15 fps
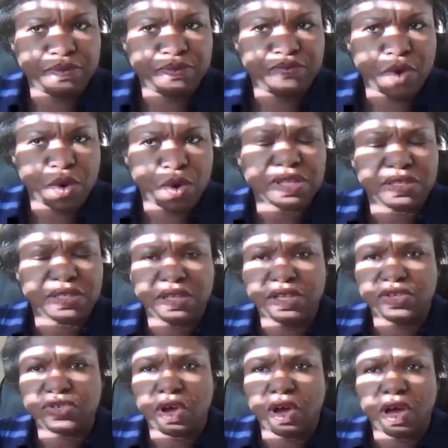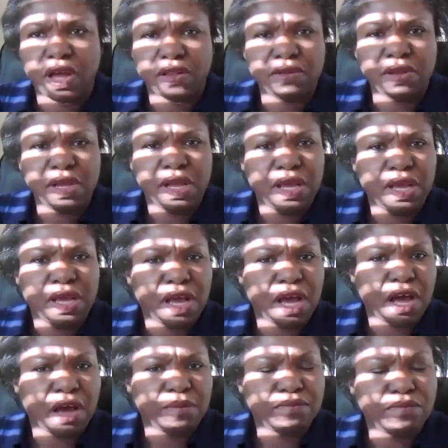focuses on
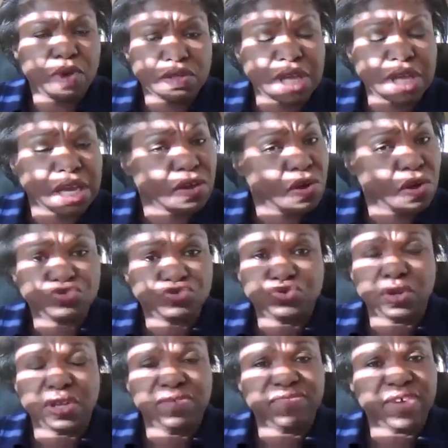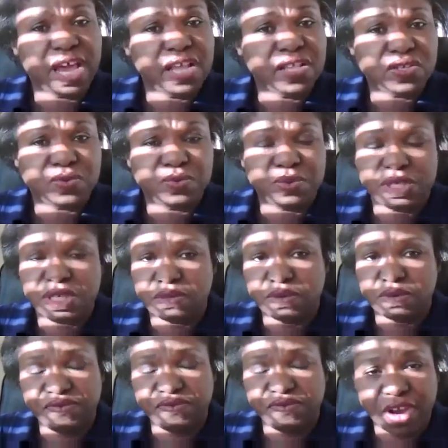multicultural events. We deal
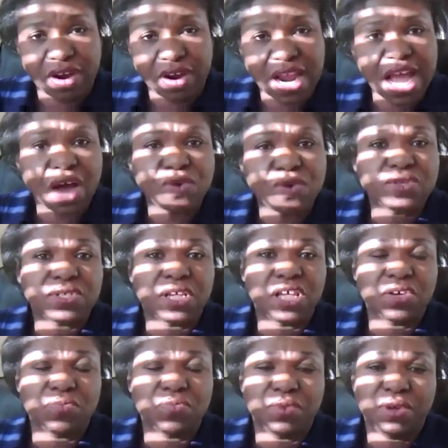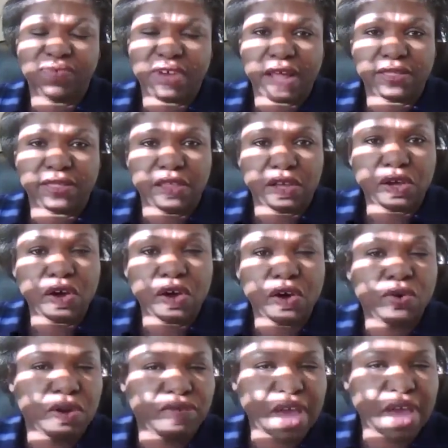with fair housing. We've got the
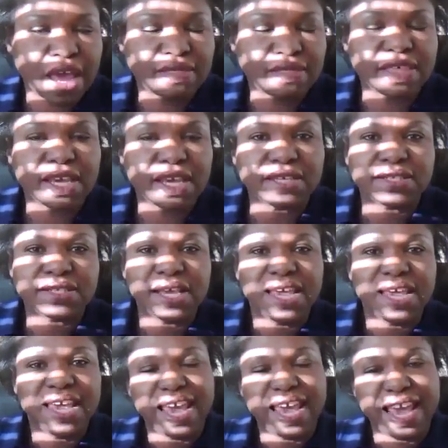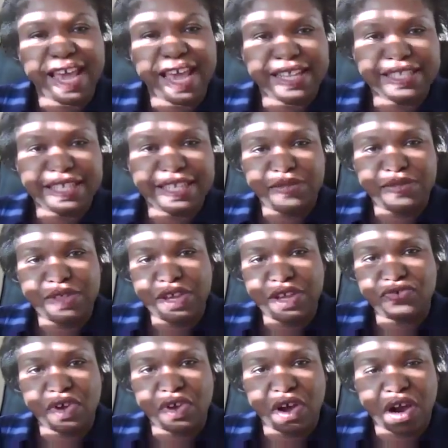code of ethics. And
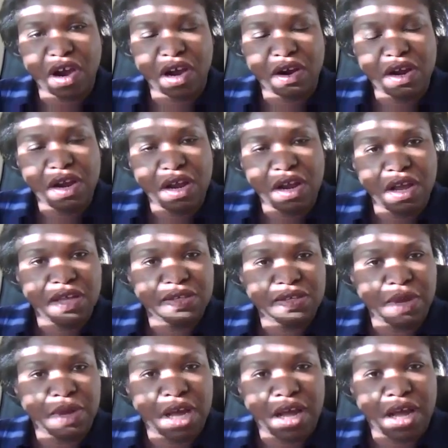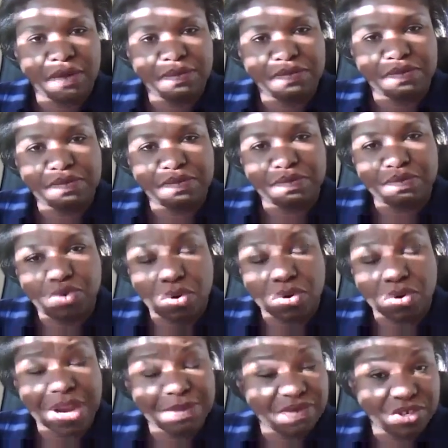these are
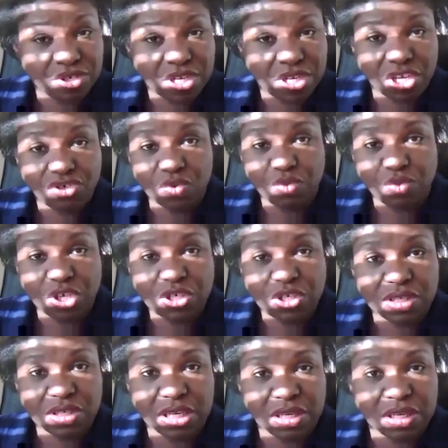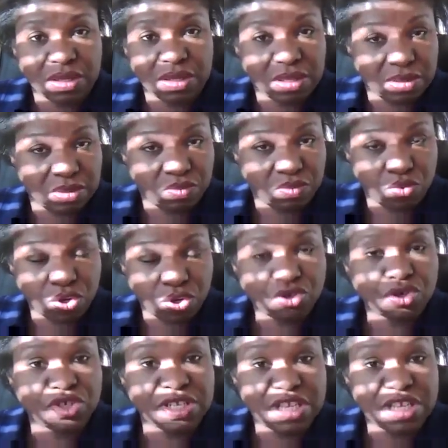programs of education which
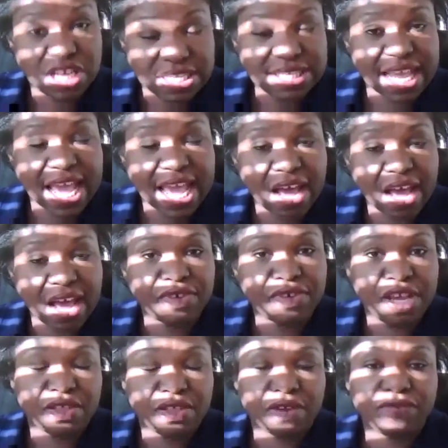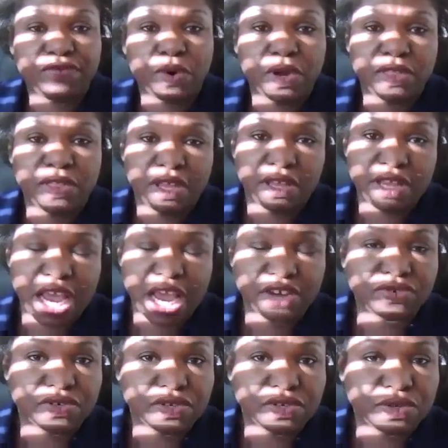realtors need to have, either for the
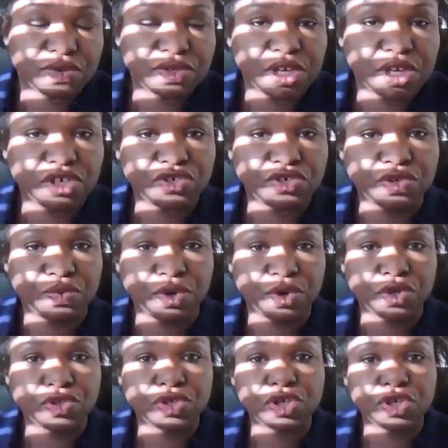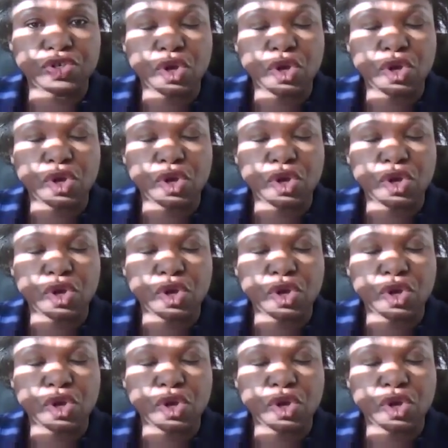National Association of Realtors,